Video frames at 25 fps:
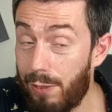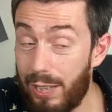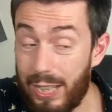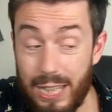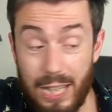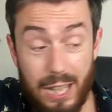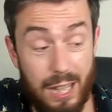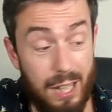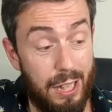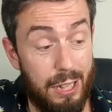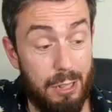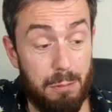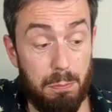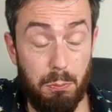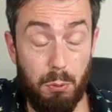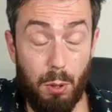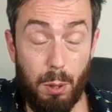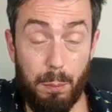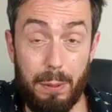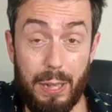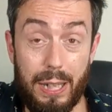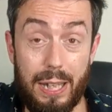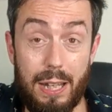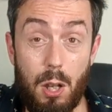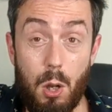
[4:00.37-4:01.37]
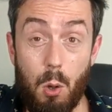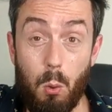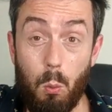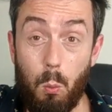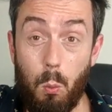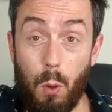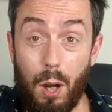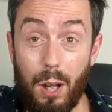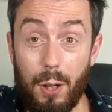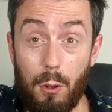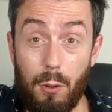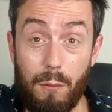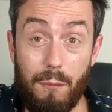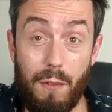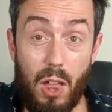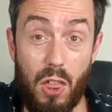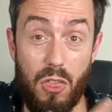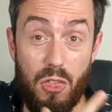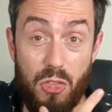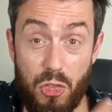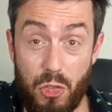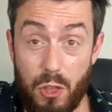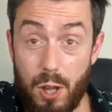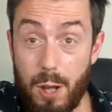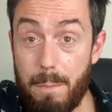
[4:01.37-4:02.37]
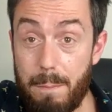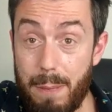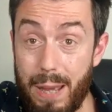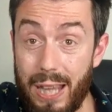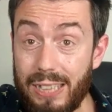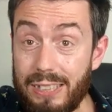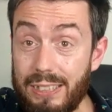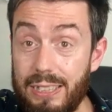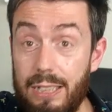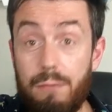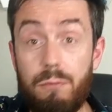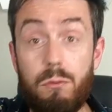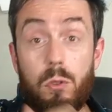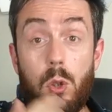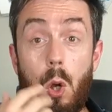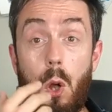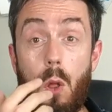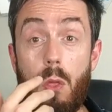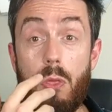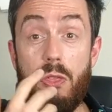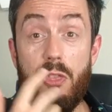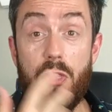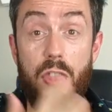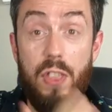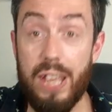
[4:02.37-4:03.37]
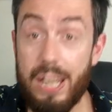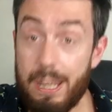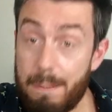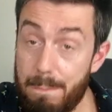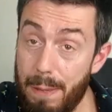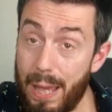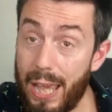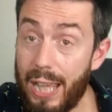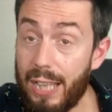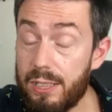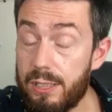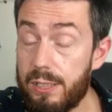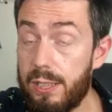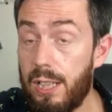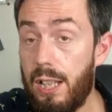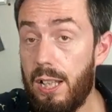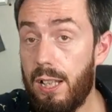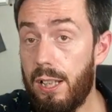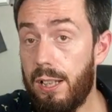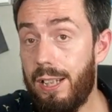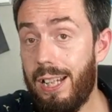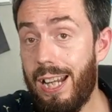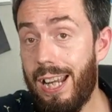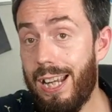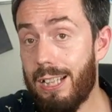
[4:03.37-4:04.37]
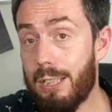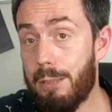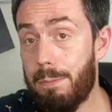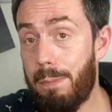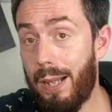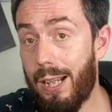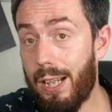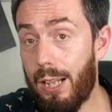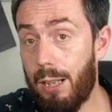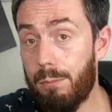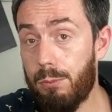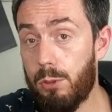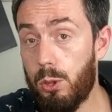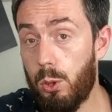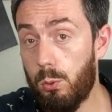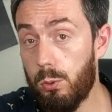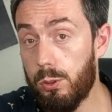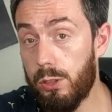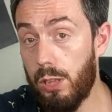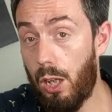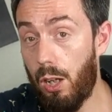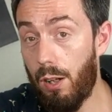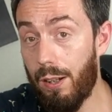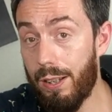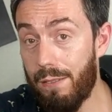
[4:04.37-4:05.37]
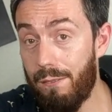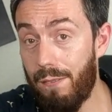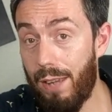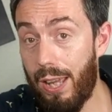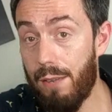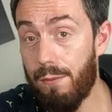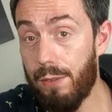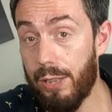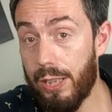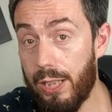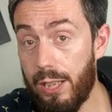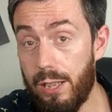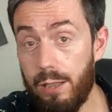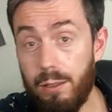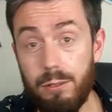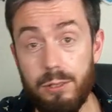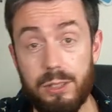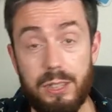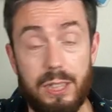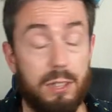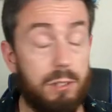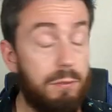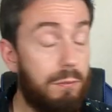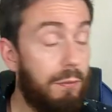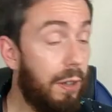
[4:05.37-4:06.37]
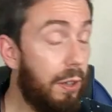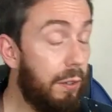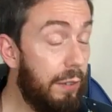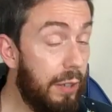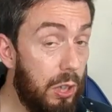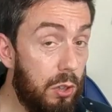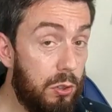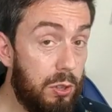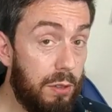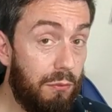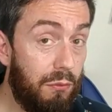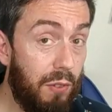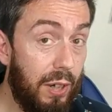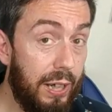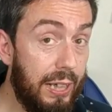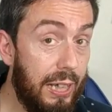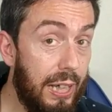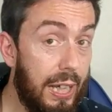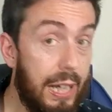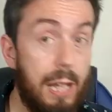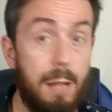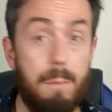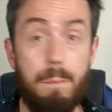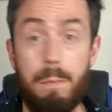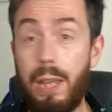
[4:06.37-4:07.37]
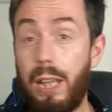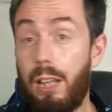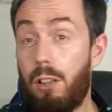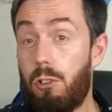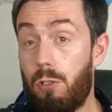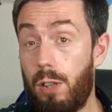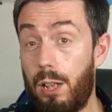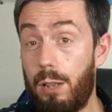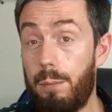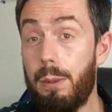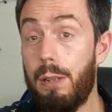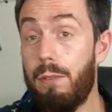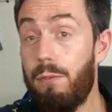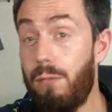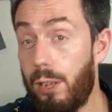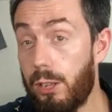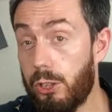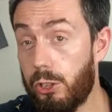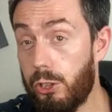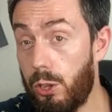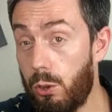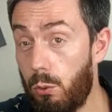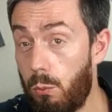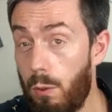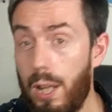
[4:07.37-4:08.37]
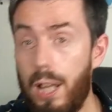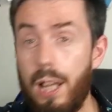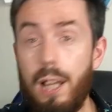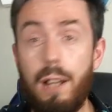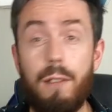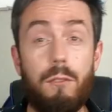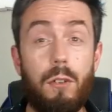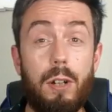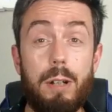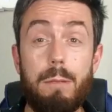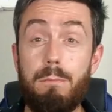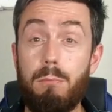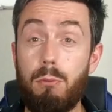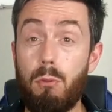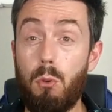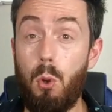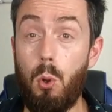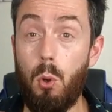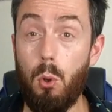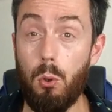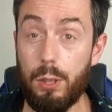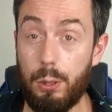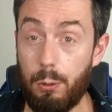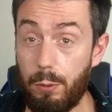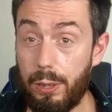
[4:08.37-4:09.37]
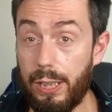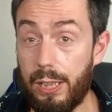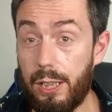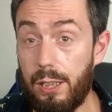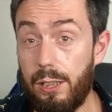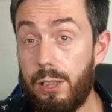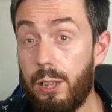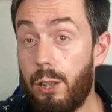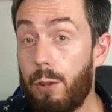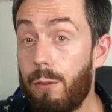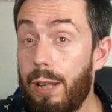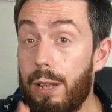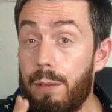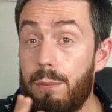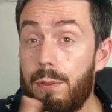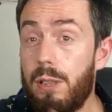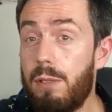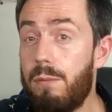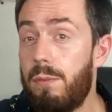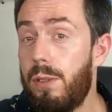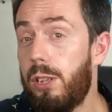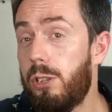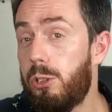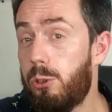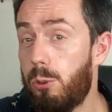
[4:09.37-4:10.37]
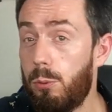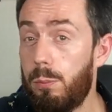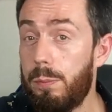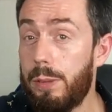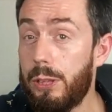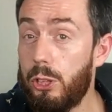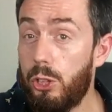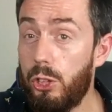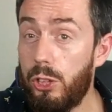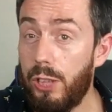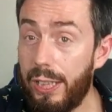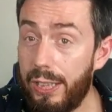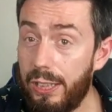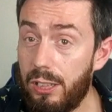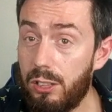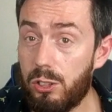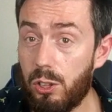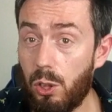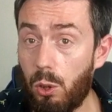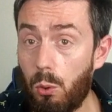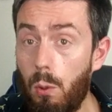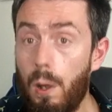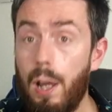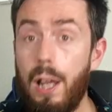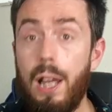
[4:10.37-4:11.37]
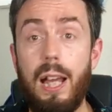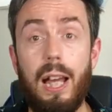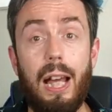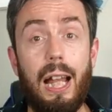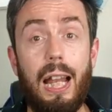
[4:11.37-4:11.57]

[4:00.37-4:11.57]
3 is probably one of the best, if not the best, NAS backup tools I've ever used. It's very user-friendly, incredibly functional, and very broad in what it can do. Even the virtual machine tool